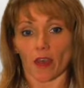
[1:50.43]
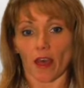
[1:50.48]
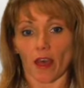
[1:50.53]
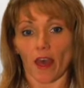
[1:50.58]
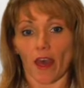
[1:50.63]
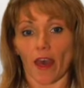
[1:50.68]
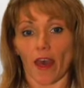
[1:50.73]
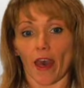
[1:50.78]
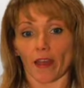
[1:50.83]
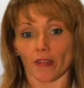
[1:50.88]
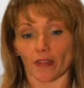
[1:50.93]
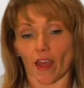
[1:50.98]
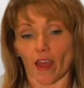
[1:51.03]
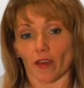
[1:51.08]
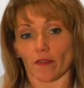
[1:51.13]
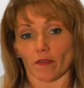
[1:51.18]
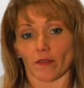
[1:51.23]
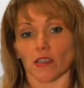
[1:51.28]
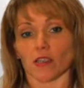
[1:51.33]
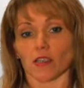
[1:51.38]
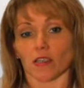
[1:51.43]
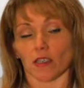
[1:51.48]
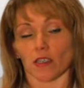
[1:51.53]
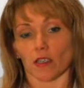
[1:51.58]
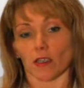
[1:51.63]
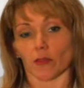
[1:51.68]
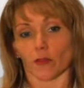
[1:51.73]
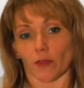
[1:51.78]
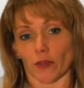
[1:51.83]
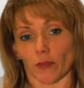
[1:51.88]
At that
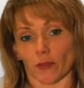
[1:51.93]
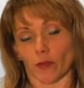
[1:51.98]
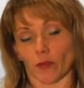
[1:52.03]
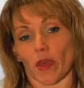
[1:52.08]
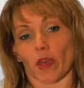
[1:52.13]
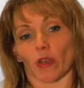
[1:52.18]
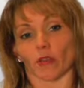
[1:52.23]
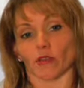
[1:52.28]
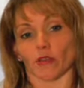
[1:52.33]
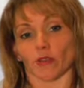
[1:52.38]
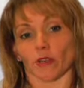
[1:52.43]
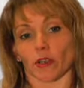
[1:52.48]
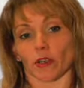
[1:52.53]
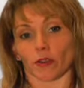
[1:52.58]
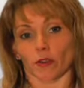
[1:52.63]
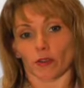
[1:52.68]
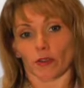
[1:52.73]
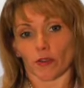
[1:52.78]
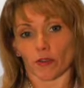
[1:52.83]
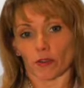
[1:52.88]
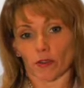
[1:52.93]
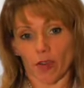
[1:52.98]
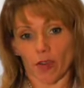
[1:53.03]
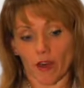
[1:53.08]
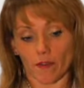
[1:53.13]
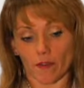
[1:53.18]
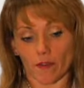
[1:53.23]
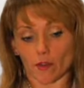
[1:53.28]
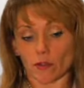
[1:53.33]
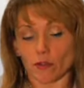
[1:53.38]
visit, we would make sure you
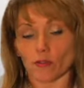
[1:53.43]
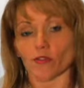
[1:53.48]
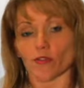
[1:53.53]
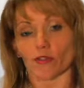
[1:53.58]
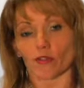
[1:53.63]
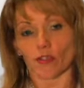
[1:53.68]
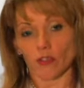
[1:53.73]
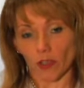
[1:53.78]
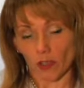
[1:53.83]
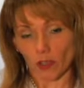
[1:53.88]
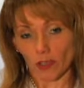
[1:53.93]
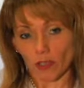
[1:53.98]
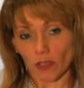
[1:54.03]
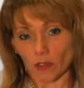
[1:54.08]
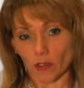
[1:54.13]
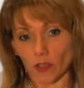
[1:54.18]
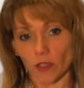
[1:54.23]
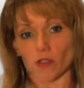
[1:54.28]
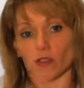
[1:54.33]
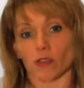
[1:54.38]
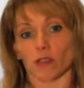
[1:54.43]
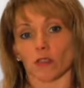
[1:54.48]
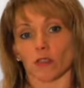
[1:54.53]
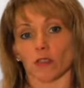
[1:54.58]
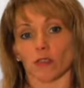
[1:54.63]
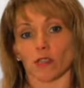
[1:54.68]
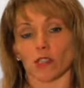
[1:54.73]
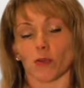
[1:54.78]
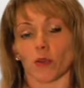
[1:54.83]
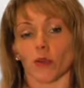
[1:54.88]
have a new surgical
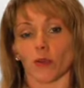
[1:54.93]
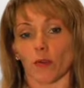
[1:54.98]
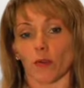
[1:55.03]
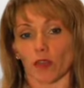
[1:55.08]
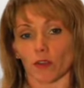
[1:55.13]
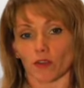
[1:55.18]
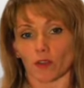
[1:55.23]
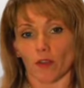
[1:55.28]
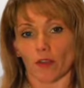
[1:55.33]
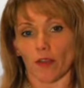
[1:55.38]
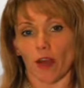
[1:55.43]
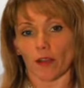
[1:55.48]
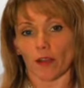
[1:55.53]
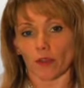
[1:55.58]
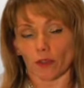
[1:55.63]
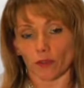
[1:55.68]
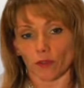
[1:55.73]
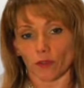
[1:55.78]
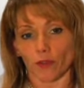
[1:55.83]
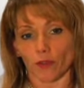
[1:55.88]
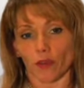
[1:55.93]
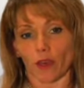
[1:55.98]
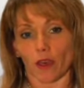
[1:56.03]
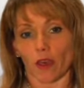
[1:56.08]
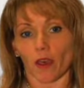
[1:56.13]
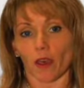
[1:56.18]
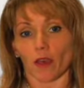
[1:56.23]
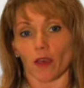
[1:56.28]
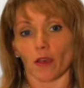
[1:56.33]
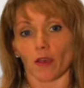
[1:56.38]
incision, so we'd make sure that looks
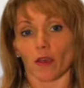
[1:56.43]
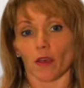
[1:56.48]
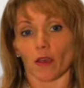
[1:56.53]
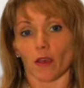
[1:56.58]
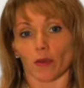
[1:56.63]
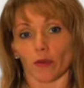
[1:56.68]
okay.